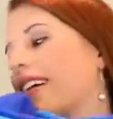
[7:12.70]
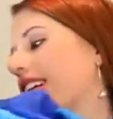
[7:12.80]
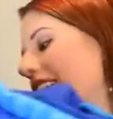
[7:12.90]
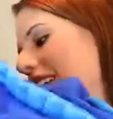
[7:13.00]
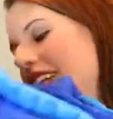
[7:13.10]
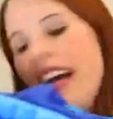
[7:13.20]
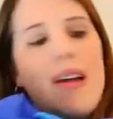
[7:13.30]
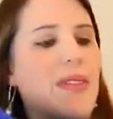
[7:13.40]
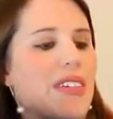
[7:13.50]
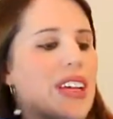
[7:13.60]
Good
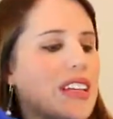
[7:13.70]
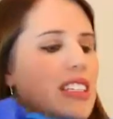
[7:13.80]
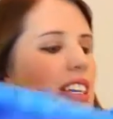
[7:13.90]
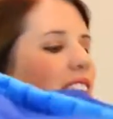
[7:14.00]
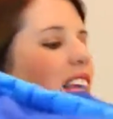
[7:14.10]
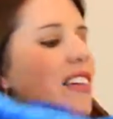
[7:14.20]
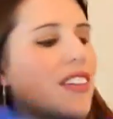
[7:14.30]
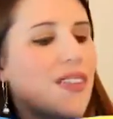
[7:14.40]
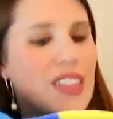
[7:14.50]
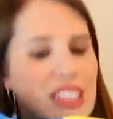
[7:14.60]
job. Wait, wait, shake that
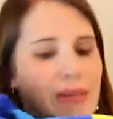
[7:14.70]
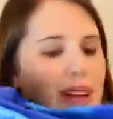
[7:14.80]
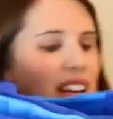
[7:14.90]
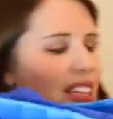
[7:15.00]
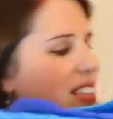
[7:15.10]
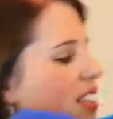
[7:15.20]
little fishy butt.